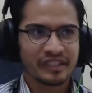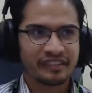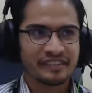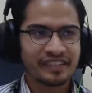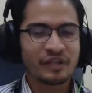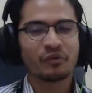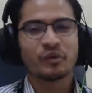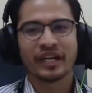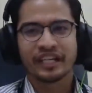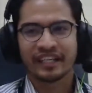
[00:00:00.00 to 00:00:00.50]

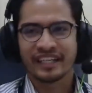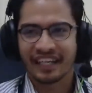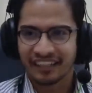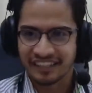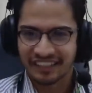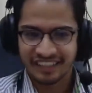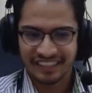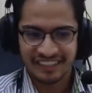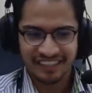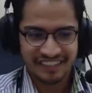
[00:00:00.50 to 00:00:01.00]
network
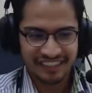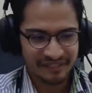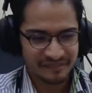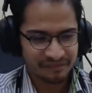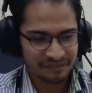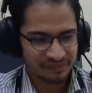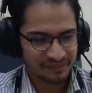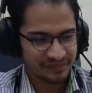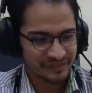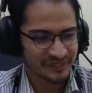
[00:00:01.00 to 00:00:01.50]
analytics.
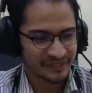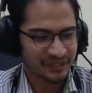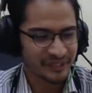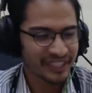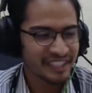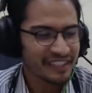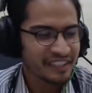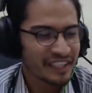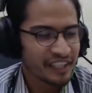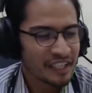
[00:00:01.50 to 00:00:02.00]

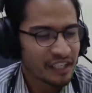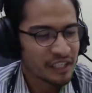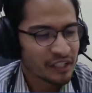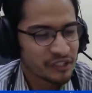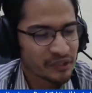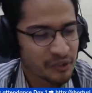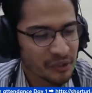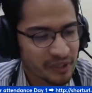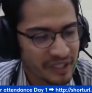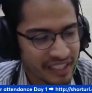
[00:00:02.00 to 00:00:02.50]
Okay,
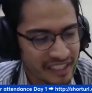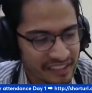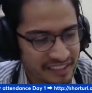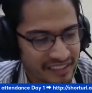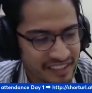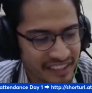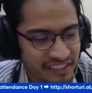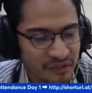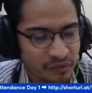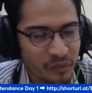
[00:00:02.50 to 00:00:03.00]
so
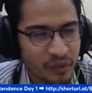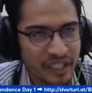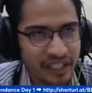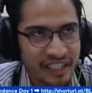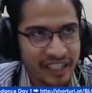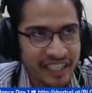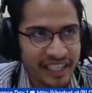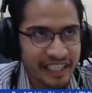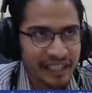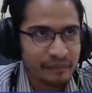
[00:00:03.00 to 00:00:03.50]
that's
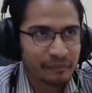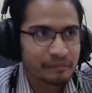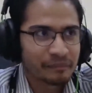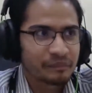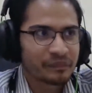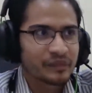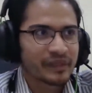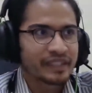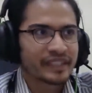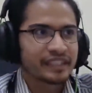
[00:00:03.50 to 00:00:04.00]
what
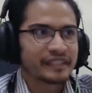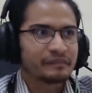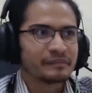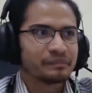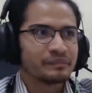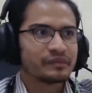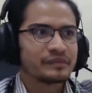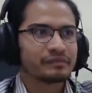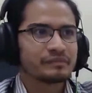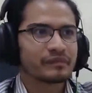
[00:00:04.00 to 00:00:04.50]
I'm
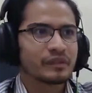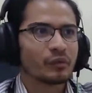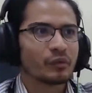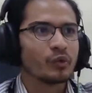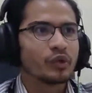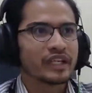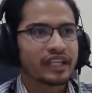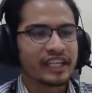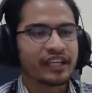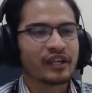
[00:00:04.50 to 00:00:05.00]

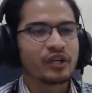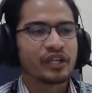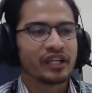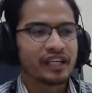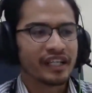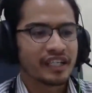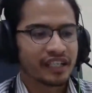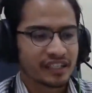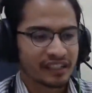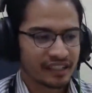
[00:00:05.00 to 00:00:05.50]
working
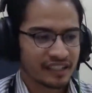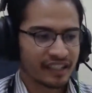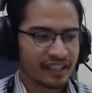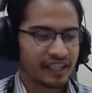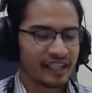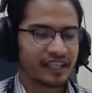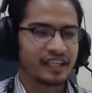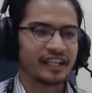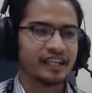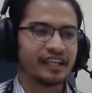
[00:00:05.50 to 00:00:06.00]
on lah.
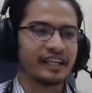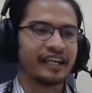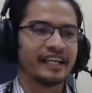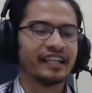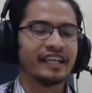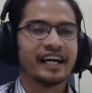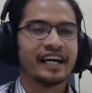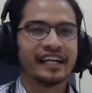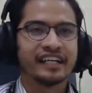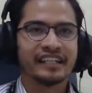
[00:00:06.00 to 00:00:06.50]

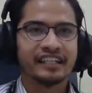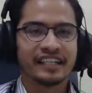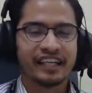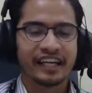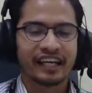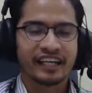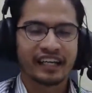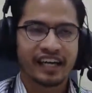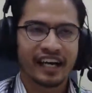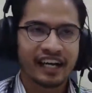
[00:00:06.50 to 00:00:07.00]
At a
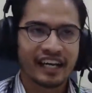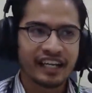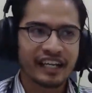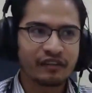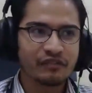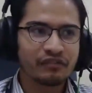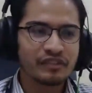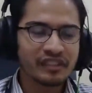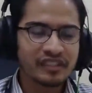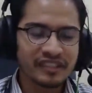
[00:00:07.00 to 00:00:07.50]
high
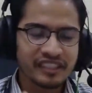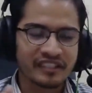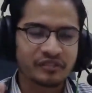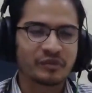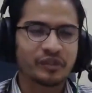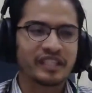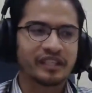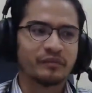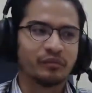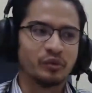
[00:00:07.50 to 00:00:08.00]
level, that's
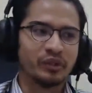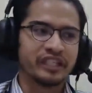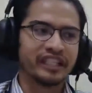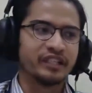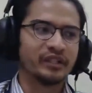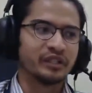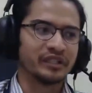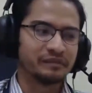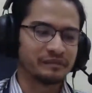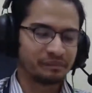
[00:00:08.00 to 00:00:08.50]
what I'm
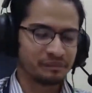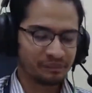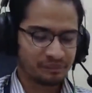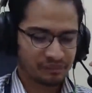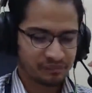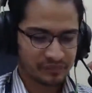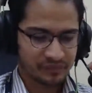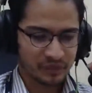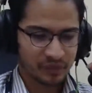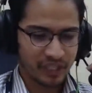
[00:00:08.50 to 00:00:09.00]
working on.
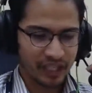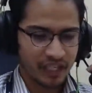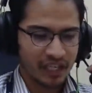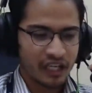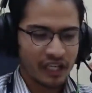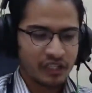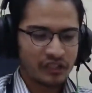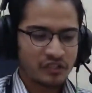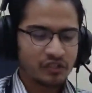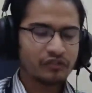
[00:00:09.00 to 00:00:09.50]
Okay,
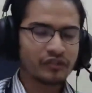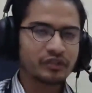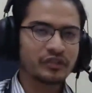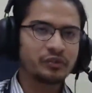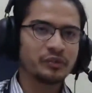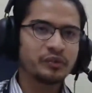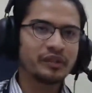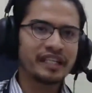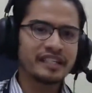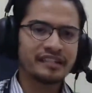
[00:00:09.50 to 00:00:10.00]
so for
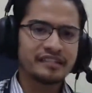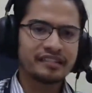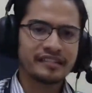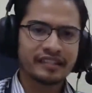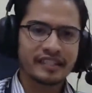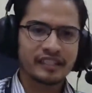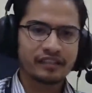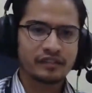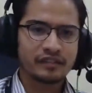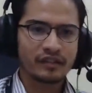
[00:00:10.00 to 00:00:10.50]
today's
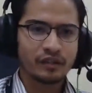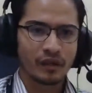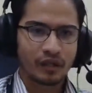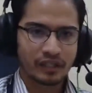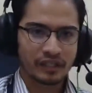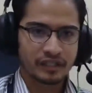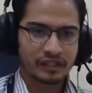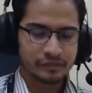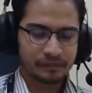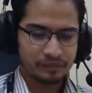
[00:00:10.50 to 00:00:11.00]

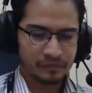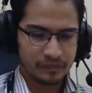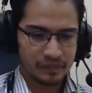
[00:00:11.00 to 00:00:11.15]
talk,